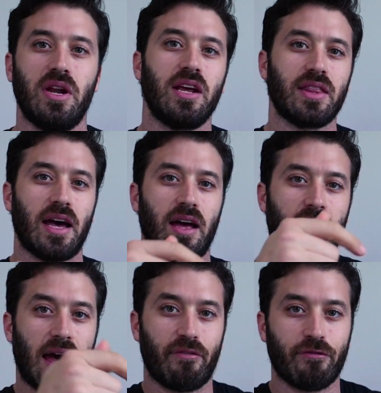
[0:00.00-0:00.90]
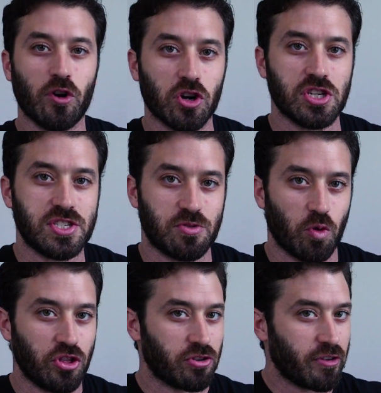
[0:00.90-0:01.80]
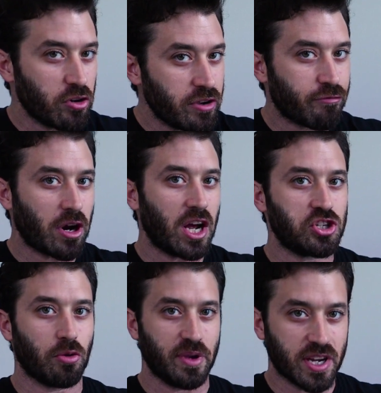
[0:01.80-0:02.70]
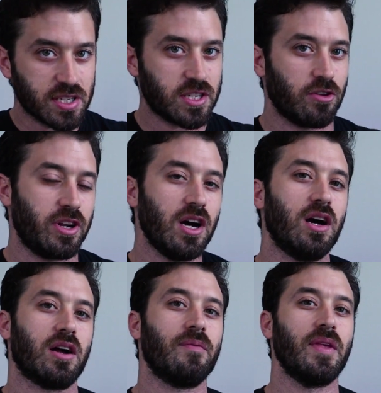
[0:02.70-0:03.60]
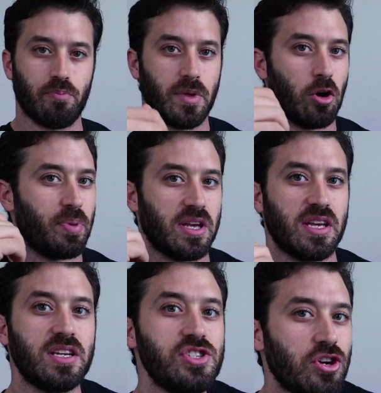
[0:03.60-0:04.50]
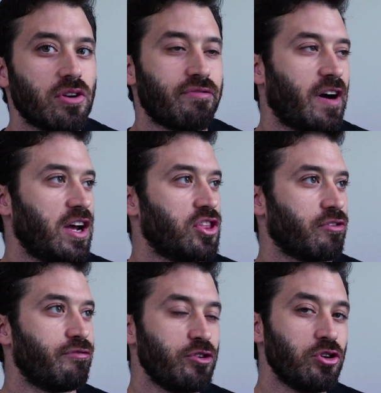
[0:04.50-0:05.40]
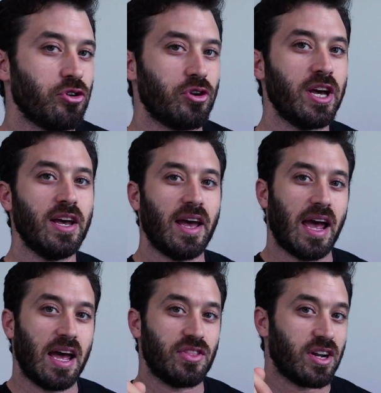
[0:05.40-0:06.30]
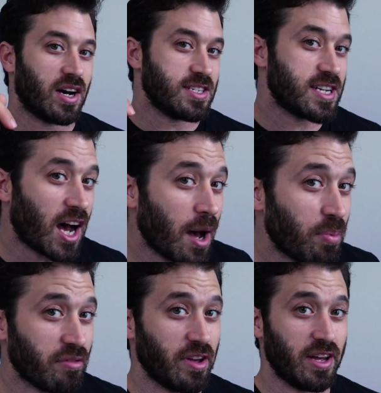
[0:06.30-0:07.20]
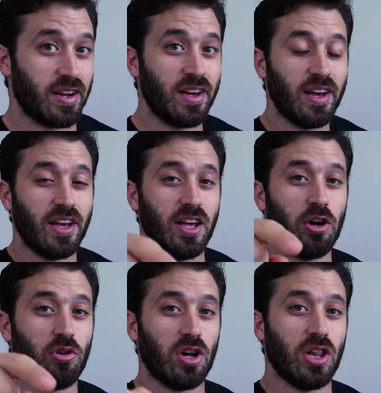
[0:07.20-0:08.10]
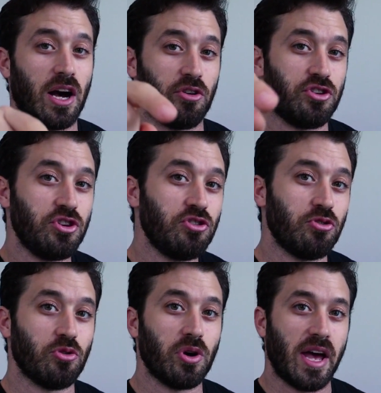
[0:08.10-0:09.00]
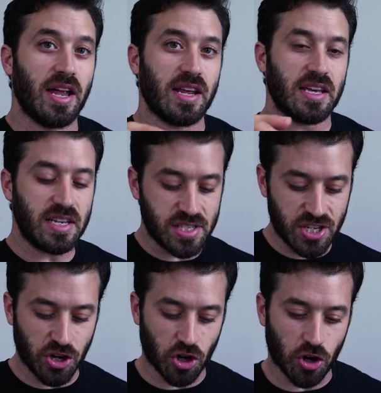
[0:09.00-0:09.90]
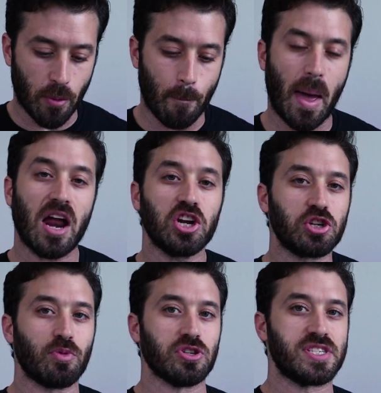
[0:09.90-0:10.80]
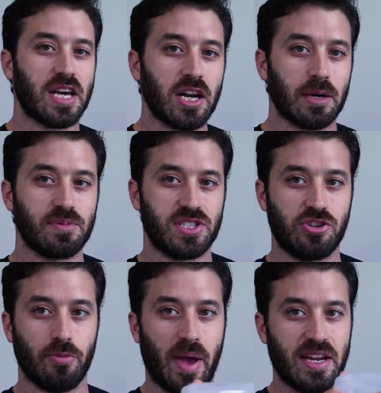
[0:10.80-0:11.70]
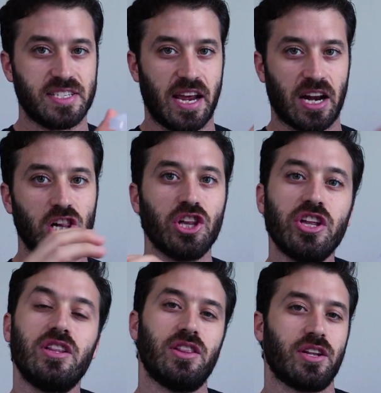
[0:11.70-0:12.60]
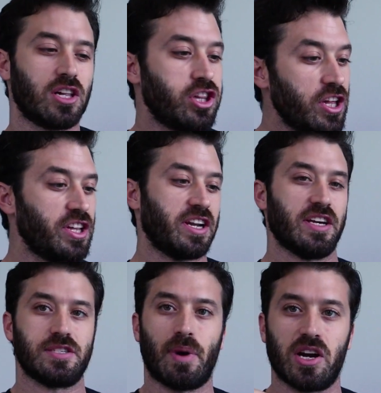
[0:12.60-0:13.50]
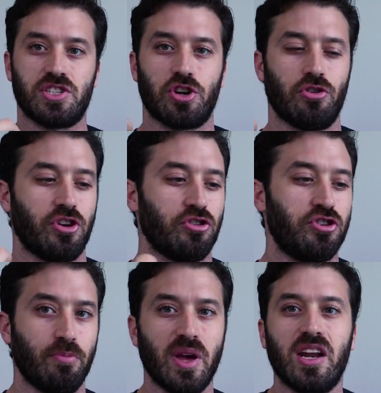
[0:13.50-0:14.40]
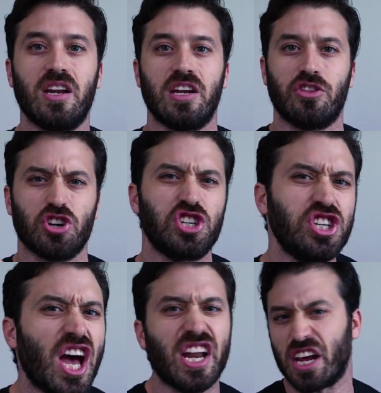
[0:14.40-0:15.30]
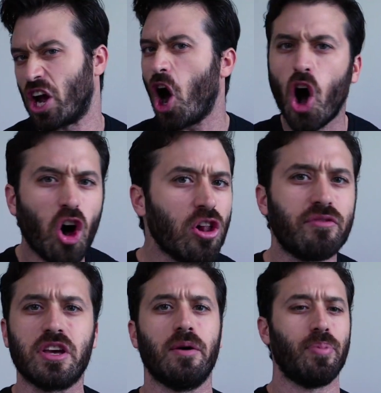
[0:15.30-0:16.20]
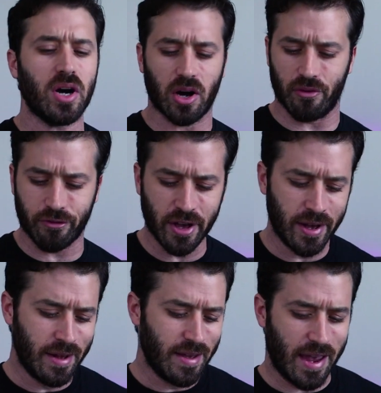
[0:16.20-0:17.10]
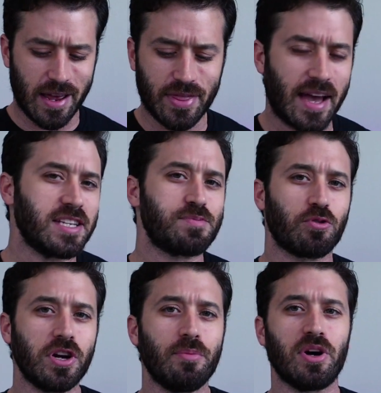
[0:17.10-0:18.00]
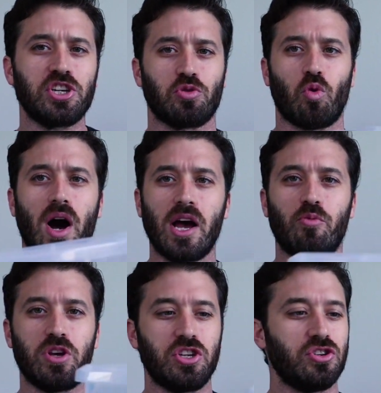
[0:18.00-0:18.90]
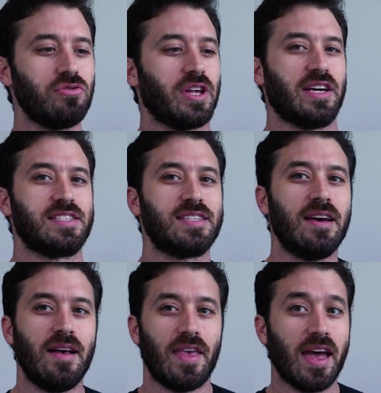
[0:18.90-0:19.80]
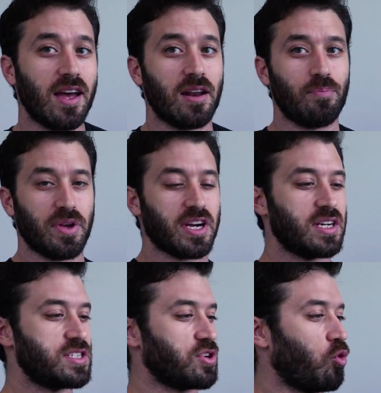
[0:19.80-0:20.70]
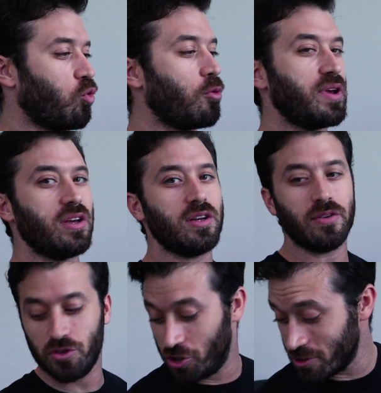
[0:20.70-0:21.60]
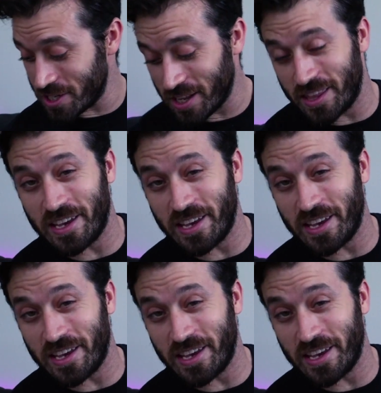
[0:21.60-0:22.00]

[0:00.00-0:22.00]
meaning that at first, when they're very fragile because they're young, it'll be easier to find their food. And then on top of it, it'll allow you an easier, manageable setup to maintain cleanliness, monitor their humidity, their shedding, all of the above. And that's pretty much why we do this. And because we'll be using